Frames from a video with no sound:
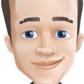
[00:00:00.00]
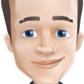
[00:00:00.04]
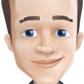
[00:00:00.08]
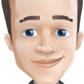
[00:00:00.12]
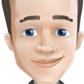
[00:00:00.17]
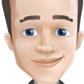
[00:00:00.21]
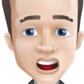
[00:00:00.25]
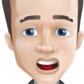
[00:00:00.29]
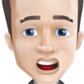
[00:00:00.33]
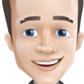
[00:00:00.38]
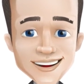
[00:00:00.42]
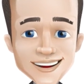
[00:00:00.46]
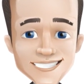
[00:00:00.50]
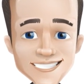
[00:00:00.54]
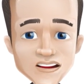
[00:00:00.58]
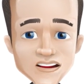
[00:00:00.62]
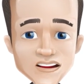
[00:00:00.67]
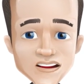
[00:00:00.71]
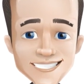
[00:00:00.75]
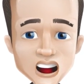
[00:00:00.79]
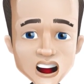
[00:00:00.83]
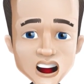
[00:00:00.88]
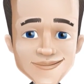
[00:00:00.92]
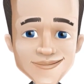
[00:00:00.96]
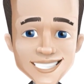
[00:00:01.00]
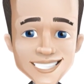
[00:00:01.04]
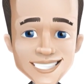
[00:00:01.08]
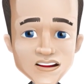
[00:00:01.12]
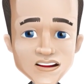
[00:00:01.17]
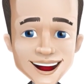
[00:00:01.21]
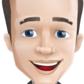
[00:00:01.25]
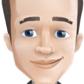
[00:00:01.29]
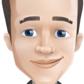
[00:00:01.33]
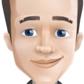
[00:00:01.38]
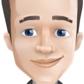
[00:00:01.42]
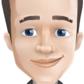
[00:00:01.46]
What is this
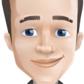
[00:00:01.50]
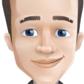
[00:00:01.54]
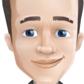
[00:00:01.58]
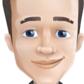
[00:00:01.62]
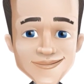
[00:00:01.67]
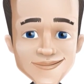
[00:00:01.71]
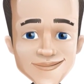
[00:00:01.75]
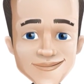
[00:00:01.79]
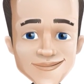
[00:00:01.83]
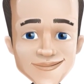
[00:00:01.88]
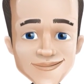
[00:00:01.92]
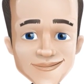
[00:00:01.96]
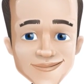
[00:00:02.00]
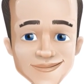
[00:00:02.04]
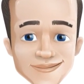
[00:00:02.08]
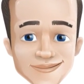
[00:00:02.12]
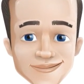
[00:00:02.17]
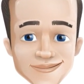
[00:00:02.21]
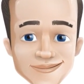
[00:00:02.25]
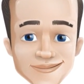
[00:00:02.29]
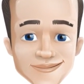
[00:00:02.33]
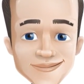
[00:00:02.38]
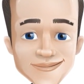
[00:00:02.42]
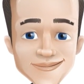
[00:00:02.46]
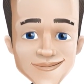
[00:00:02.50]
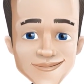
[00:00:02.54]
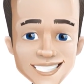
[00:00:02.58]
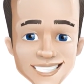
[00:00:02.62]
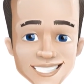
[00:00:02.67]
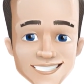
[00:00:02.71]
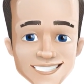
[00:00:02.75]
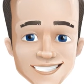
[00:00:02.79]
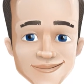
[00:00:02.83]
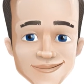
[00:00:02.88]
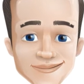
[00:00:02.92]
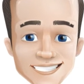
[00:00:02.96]
indicator? It
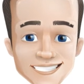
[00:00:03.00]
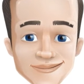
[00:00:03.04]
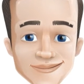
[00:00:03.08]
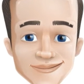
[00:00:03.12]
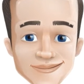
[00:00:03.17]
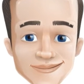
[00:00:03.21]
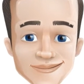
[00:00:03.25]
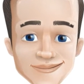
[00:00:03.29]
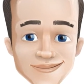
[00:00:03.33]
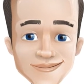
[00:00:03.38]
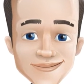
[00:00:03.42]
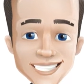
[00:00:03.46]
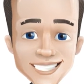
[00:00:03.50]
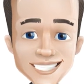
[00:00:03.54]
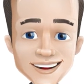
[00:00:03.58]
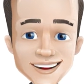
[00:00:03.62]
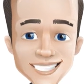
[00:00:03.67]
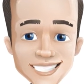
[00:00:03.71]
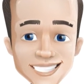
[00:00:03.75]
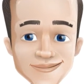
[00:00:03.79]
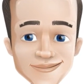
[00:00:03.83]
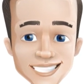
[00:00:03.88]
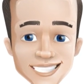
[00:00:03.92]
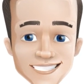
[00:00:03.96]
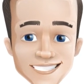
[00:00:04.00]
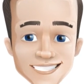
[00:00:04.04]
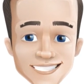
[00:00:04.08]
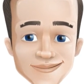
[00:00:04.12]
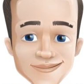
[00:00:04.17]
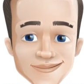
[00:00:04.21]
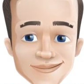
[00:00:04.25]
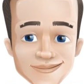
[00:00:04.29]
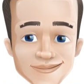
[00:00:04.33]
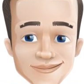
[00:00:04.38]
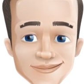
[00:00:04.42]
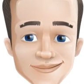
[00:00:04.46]
takes an index
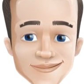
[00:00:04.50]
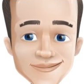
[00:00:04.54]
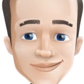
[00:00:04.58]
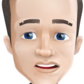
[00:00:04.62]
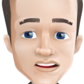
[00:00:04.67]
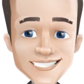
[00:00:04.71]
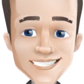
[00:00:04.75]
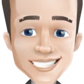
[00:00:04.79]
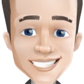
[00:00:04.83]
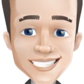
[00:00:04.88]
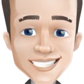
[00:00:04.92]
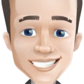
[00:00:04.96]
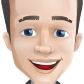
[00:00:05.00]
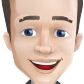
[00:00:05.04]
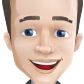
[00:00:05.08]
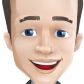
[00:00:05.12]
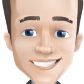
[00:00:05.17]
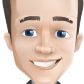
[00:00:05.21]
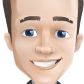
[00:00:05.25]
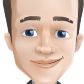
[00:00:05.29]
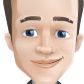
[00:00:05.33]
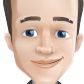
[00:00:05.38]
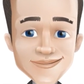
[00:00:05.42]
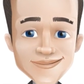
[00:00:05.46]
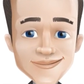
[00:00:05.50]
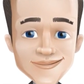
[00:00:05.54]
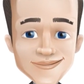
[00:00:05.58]
like the NASDAQ